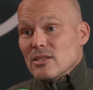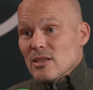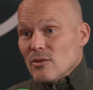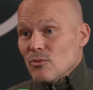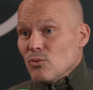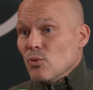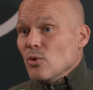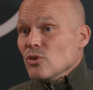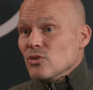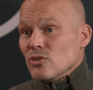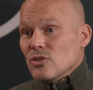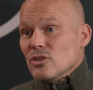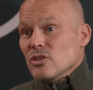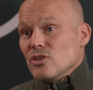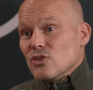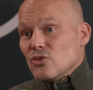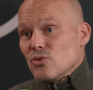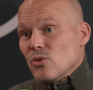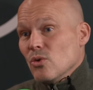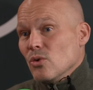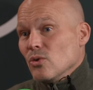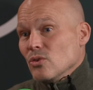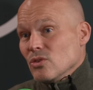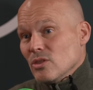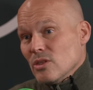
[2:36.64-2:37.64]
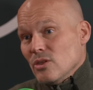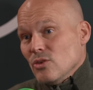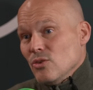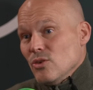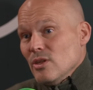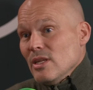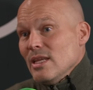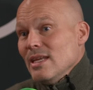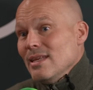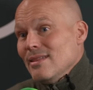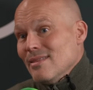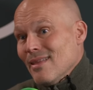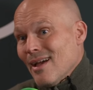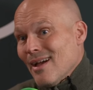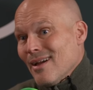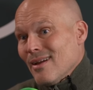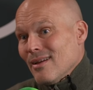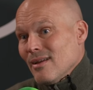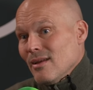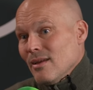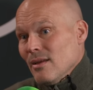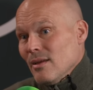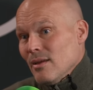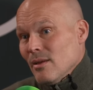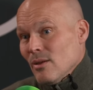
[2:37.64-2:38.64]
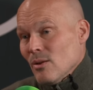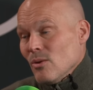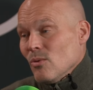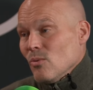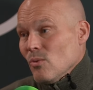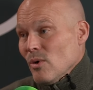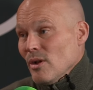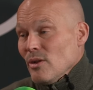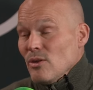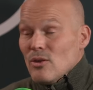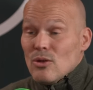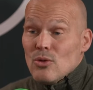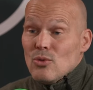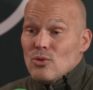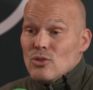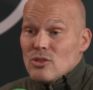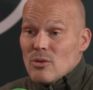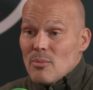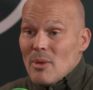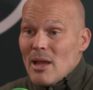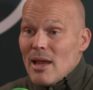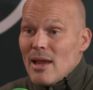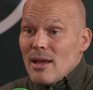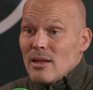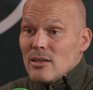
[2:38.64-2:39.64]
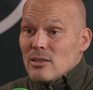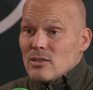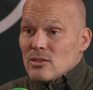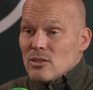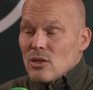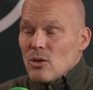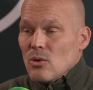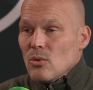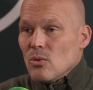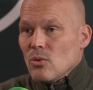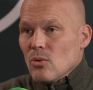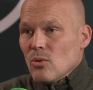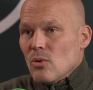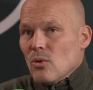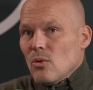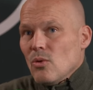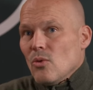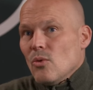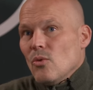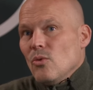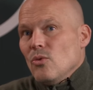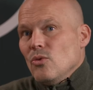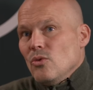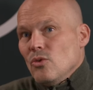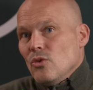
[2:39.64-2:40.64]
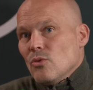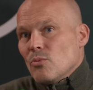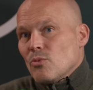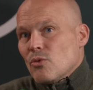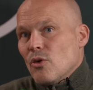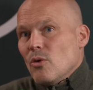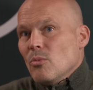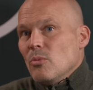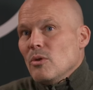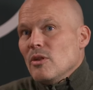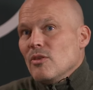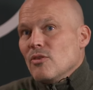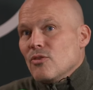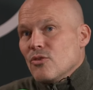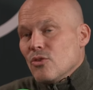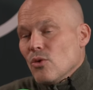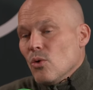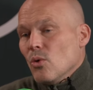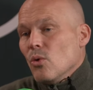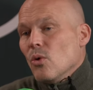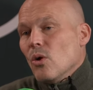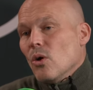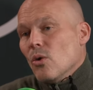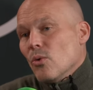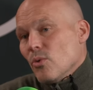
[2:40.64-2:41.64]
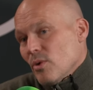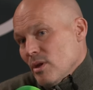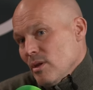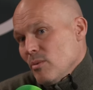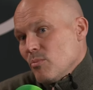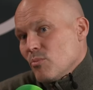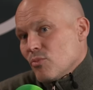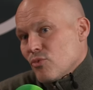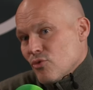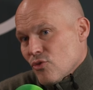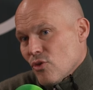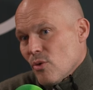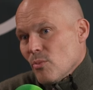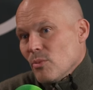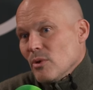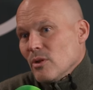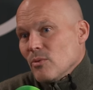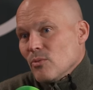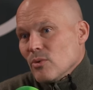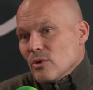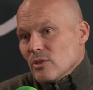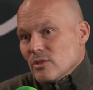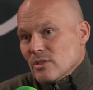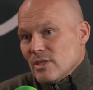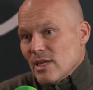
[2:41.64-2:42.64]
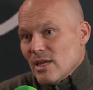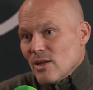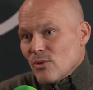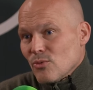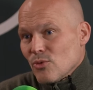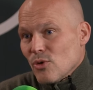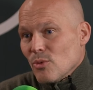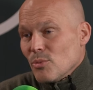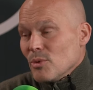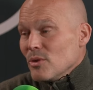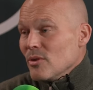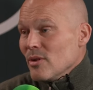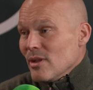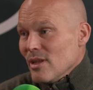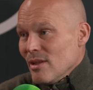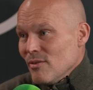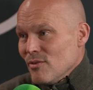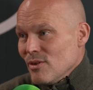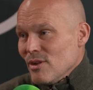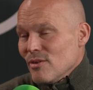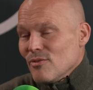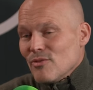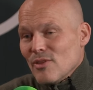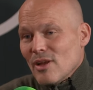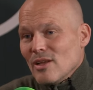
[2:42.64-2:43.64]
and stuff wasn't the strongest, and you need that when you lose a man. So you probably thought, oh, he probably will take Robert, even if